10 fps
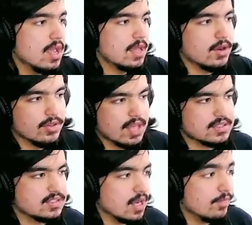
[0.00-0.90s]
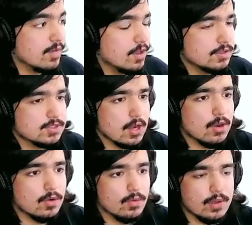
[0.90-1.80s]
and all that stuff.
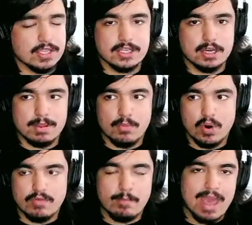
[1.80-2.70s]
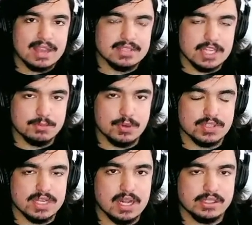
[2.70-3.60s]
So he's going to be more of a backstage
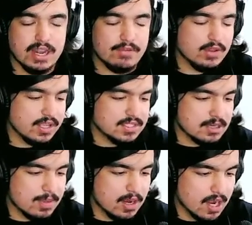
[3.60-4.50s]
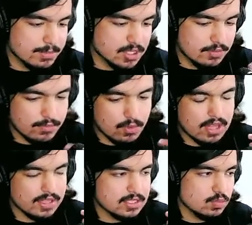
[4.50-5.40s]
personality. I feel like he's going to be on commentary for
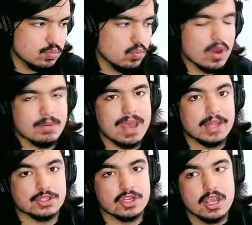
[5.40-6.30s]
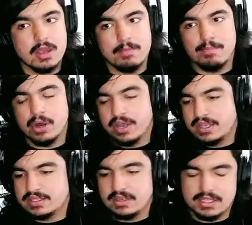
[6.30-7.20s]
at least one match, but
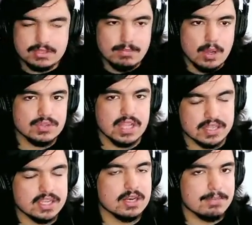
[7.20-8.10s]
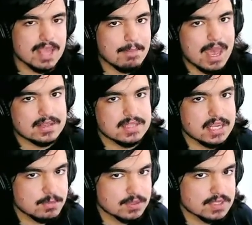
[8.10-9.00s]
he's most likely going to be a
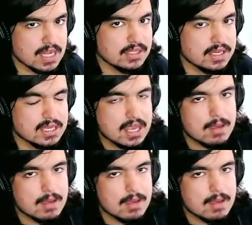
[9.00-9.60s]
backstage personality